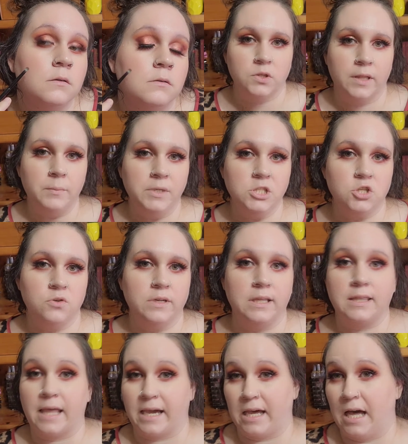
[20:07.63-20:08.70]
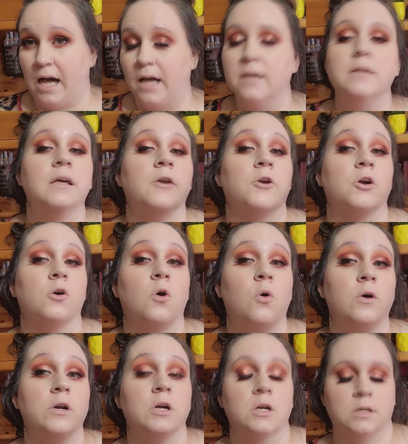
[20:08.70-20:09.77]
So then we do need like a inner
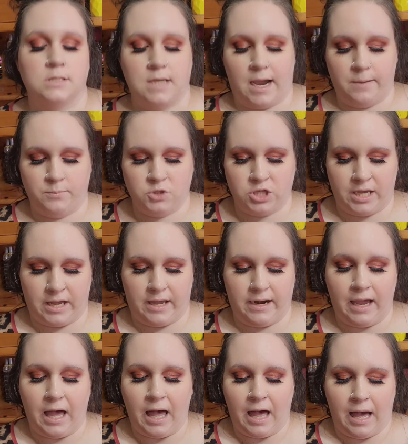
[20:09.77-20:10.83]
corner type shade.